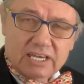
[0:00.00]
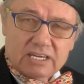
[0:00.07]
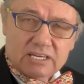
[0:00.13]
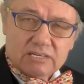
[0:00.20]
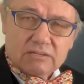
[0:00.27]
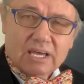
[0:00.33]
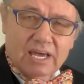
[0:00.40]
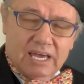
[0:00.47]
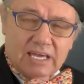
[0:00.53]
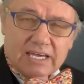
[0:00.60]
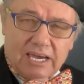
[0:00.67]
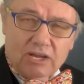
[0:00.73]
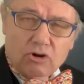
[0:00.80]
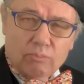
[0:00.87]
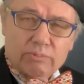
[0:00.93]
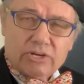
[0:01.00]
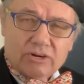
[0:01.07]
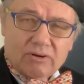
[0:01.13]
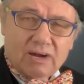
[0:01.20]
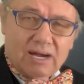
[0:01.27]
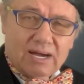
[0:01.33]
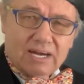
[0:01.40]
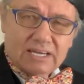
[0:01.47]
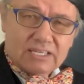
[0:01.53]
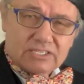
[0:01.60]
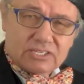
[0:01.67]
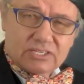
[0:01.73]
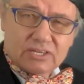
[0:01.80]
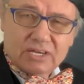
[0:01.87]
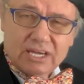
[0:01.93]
And it kind of opened your eyes.